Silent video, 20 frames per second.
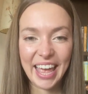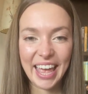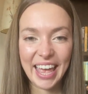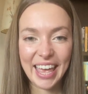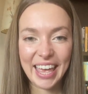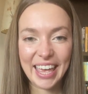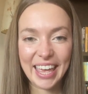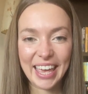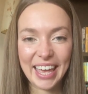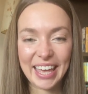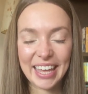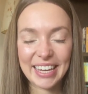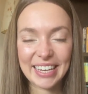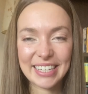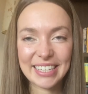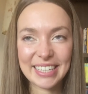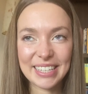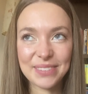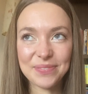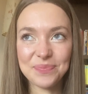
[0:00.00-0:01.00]

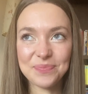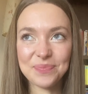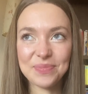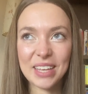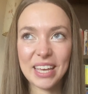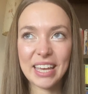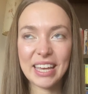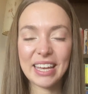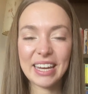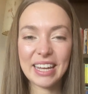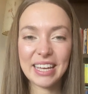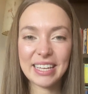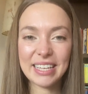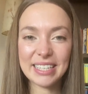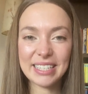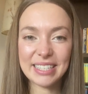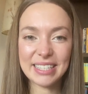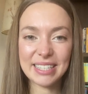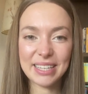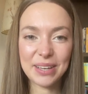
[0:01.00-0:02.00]
And it
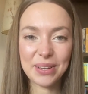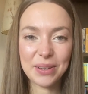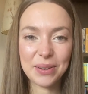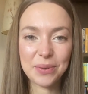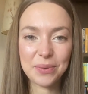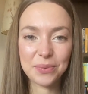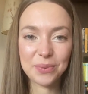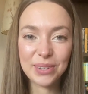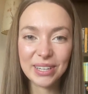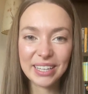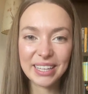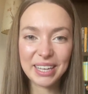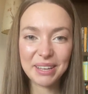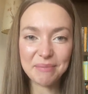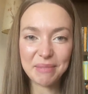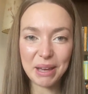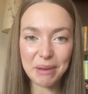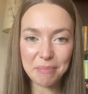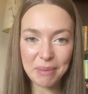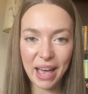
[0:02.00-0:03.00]
is really
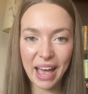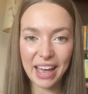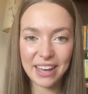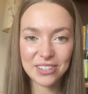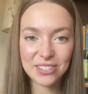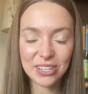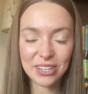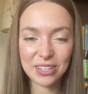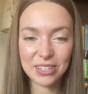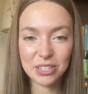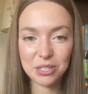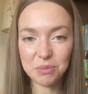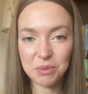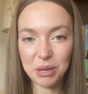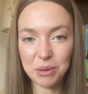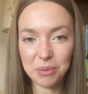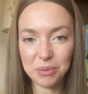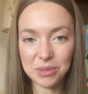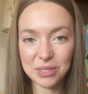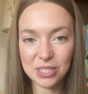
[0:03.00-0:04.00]
my passion to be
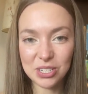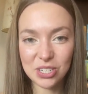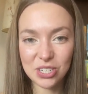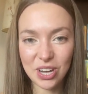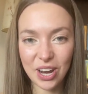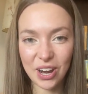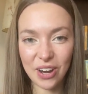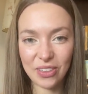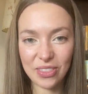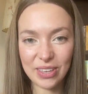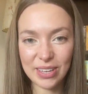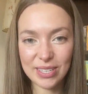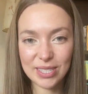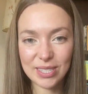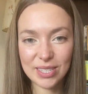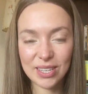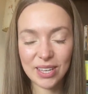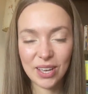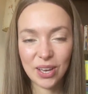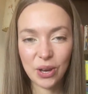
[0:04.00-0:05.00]
able to share
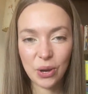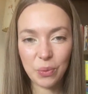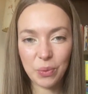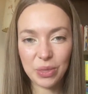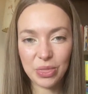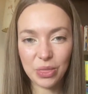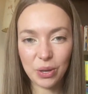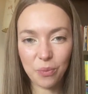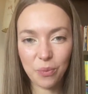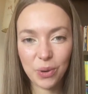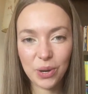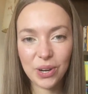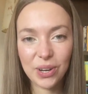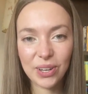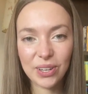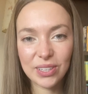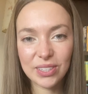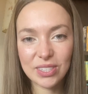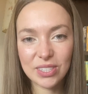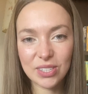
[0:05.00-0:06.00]
this with the
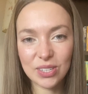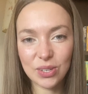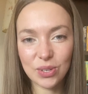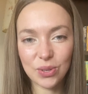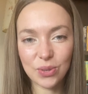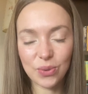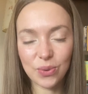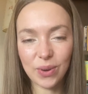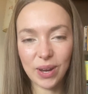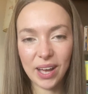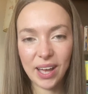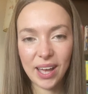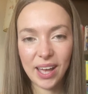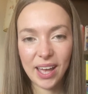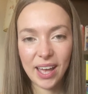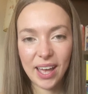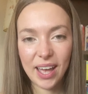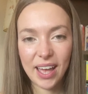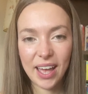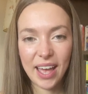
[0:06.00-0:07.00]
world, to
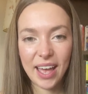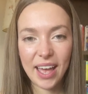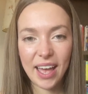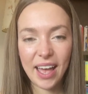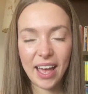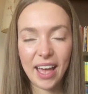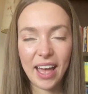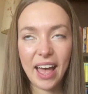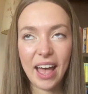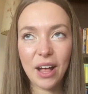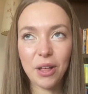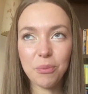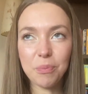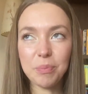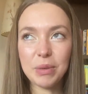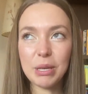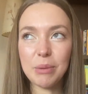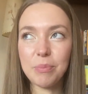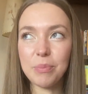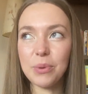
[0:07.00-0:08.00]
help
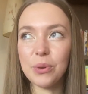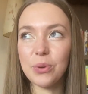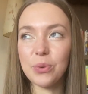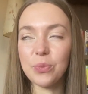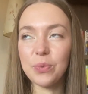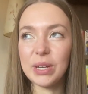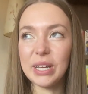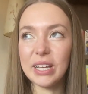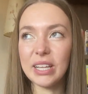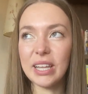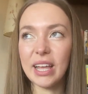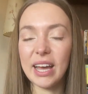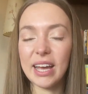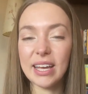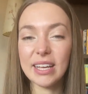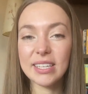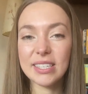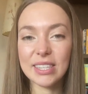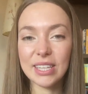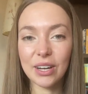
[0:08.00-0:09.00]
people
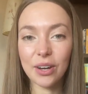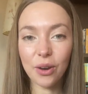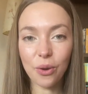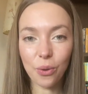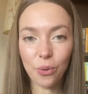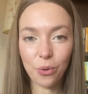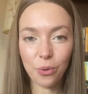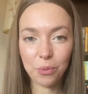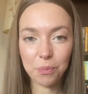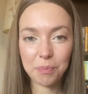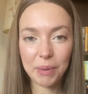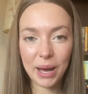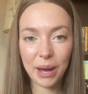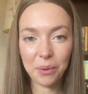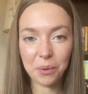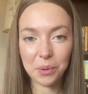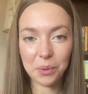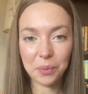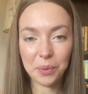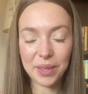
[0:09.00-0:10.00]
realize their own
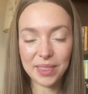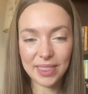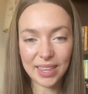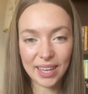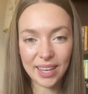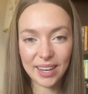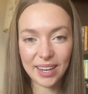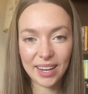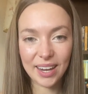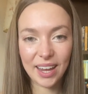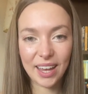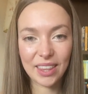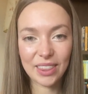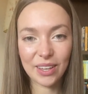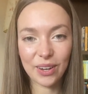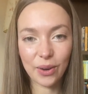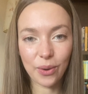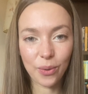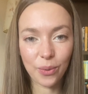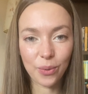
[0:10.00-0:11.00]
power within and
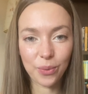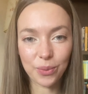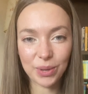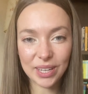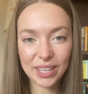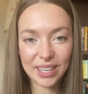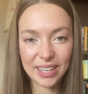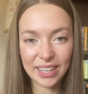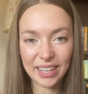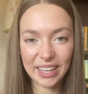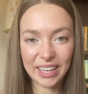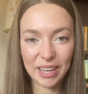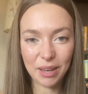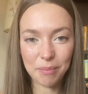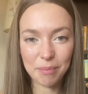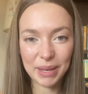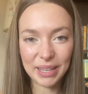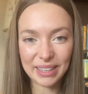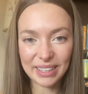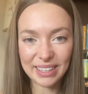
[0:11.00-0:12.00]
their own healing
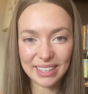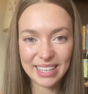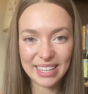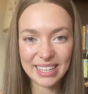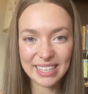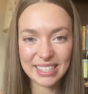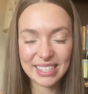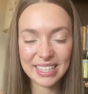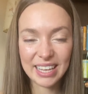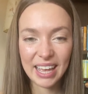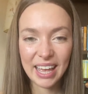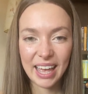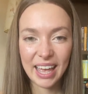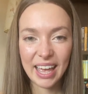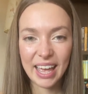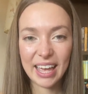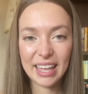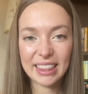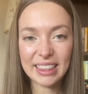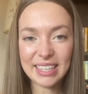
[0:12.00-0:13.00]
abilities.
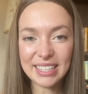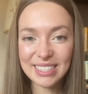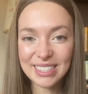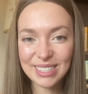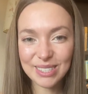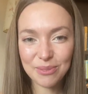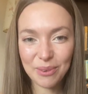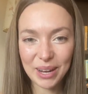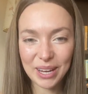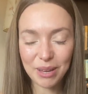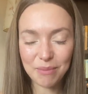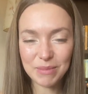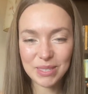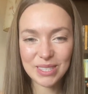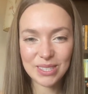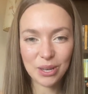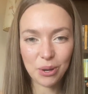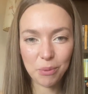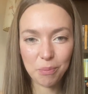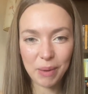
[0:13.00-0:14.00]
And this is why I'm
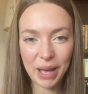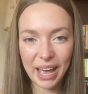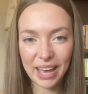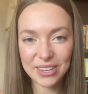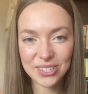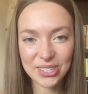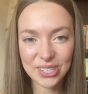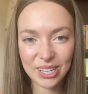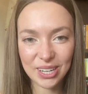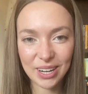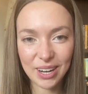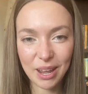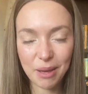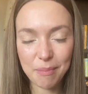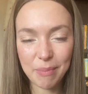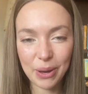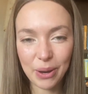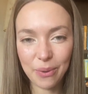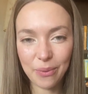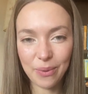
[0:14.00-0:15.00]
so passionate
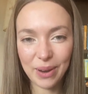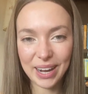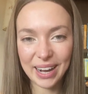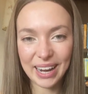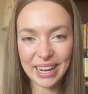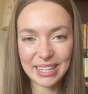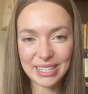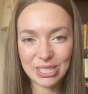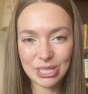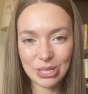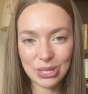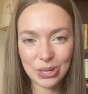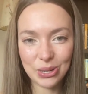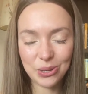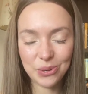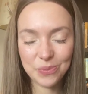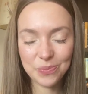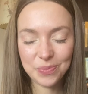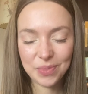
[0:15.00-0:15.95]
about what I do.